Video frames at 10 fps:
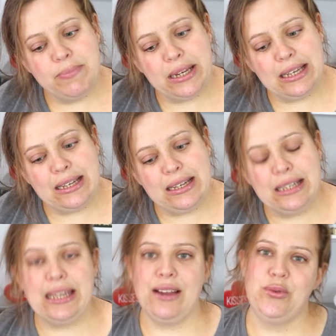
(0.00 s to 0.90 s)
But
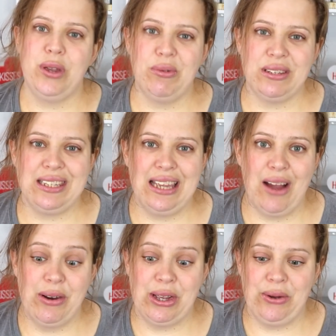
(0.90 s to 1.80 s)
yeah, we will see
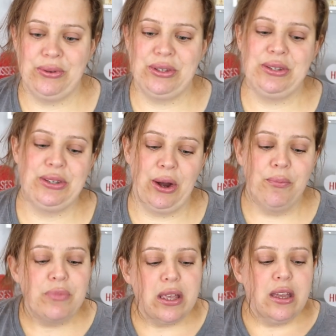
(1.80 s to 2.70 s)
how it goes.
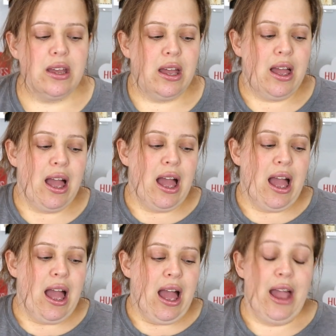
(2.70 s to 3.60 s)
So
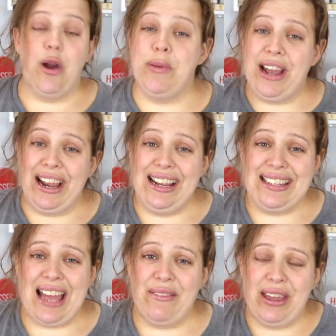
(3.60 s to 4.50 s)
I hope you
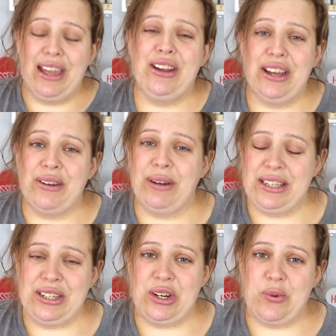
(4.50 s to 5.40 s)
guys have a good
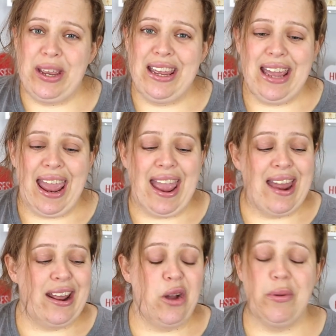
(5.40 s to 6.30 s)
rest of your week,
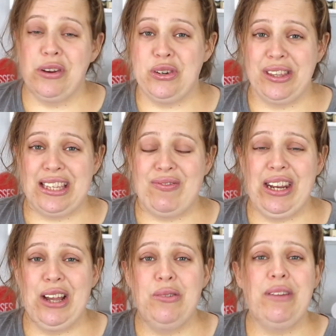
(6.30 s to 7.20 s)
and I hope you enjoyed this
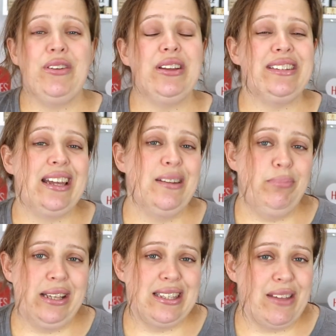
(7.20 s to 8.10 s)
video. If you
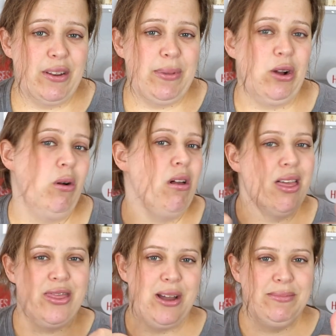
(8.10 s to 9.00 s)
did, please give it a big ol'
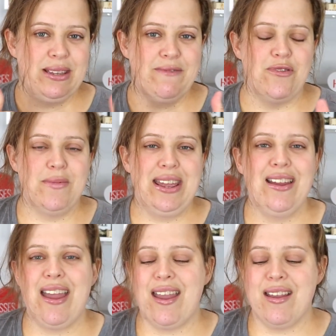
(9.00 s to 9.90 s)
thumbs up for
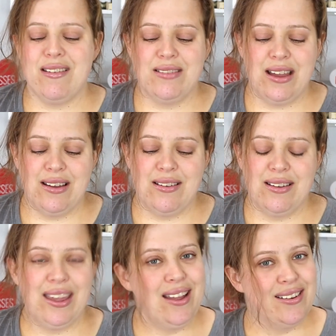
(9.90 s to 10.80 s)
me, and
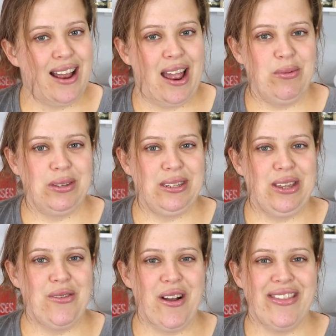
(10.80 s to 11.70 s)
yeah, I will
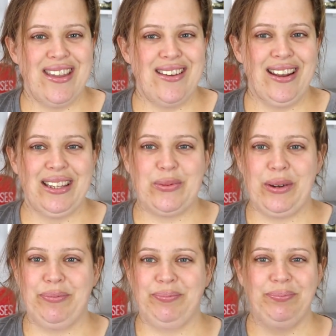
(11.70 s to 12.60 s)
see you on the next
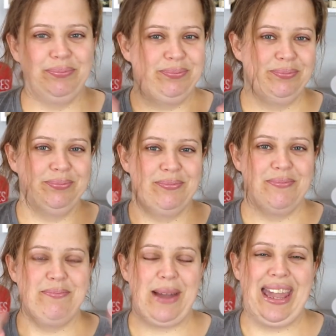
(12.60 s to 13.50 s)
one.
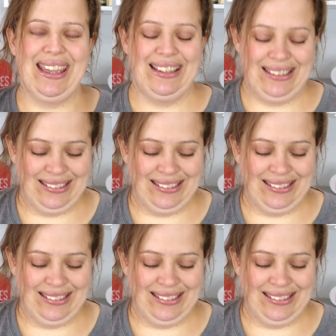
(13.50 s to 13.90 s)
Bye.